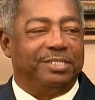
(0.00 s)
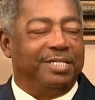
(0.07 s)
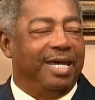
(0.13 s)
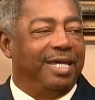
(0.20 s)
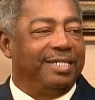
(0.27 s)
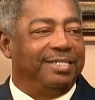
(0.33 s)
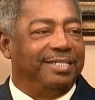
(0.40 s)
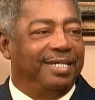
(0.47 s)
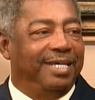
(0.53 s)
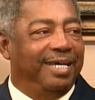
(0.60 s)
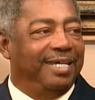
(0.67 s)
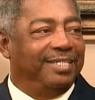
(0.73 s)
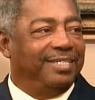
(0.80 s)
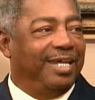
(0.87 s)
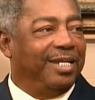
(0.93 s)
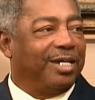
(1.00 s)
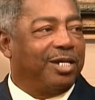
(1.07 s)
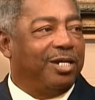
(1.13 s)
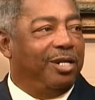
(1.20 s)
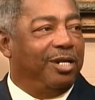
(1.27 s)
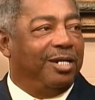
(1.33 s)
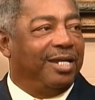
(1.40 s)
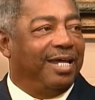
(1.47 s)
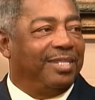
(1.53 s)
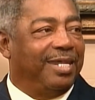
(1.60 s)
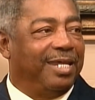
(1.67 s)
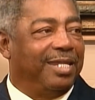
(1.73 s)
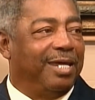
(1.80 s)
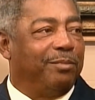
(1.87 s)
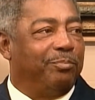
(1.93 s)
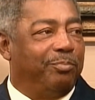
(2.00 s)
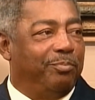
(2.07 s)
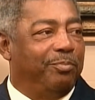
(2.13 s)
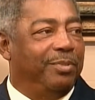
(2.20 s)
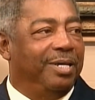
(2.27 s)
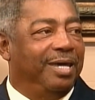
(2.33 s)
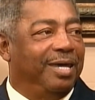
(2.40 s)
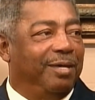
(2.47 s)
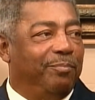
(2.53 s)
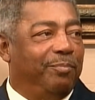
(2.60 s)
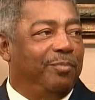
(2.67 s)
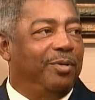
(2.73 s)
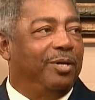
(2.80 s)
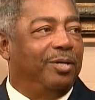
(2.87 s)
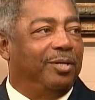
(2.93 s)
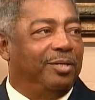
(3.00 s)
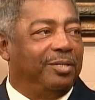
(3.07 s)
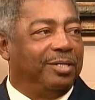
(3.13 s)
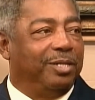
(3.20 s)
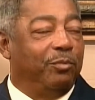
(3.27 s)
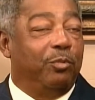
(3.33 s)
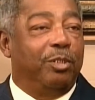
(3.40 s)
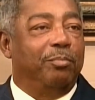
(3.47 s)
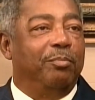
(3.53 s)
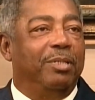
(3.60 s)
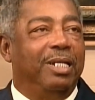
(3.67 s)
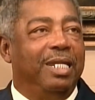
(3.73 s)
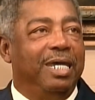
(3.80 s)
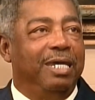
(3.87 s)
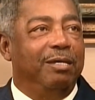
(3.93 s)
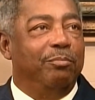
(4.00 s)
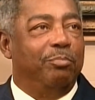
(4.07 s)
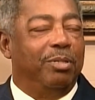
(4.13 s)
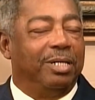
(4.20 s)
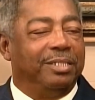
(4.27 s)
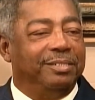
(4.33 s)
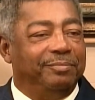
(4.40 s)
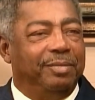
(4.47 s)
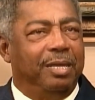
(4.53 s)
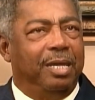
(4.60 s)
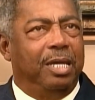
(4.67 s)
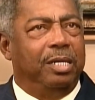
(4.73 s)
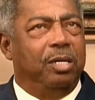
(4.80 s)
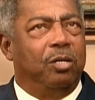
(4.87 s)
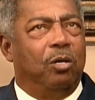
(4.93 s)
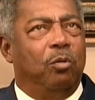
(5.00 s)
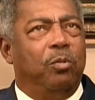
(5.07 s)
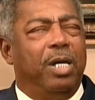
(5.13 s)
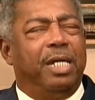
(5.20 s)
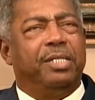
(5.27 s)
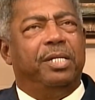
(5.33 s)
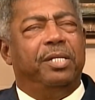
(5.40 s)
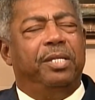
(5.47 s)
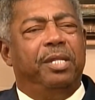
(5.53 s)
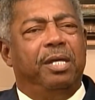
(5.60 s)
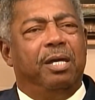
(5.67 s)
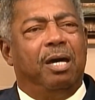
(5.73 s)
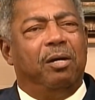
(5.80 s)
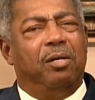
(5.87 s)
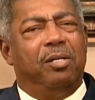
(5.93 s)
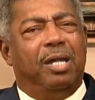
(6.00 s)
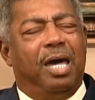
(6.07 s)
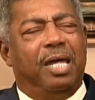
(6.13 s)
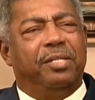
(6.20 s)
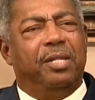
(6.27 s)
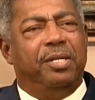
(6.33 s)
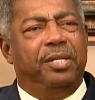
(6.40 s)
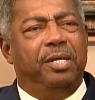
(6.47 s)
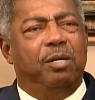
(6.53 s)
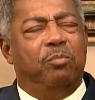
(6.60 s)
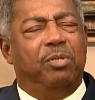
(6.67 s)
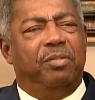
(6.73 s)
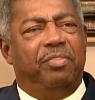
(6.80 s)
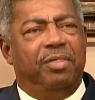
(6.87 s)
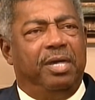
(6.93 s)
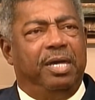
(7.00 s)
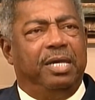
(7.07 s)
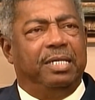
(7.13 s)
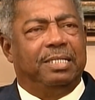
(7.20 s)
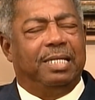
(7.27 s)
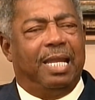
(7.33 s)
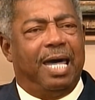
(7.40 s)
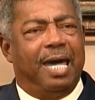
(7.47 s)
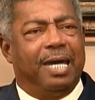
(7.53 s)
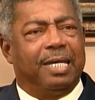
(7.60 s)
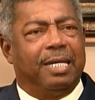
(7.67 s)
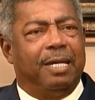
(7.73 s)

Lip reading: that occurred out there that. You wouldn't believe, but you know, I had to deal with things like